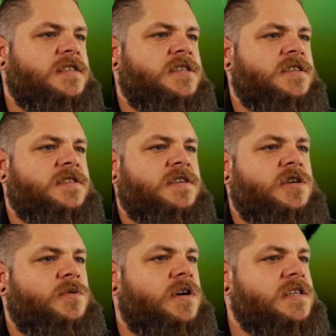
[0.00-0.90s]
just
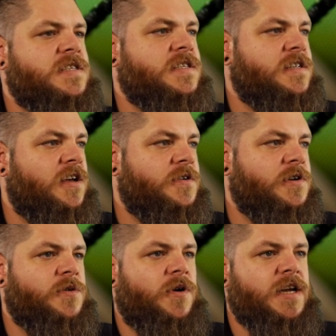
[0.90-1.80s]
quite slow
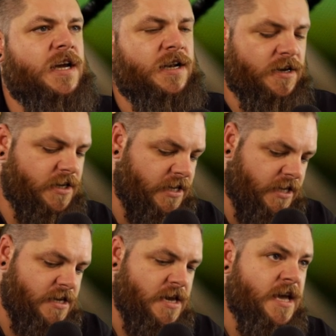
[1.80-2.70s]
and quite
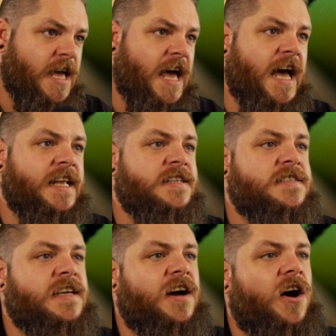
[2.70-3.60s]
clunky,
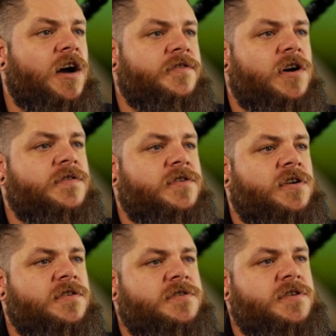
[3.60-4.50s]
and I've either
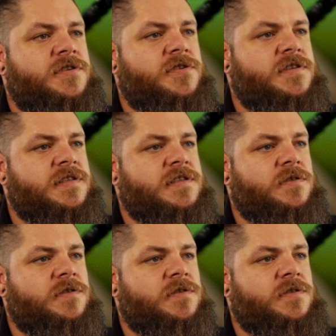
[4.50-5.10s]
got two choices.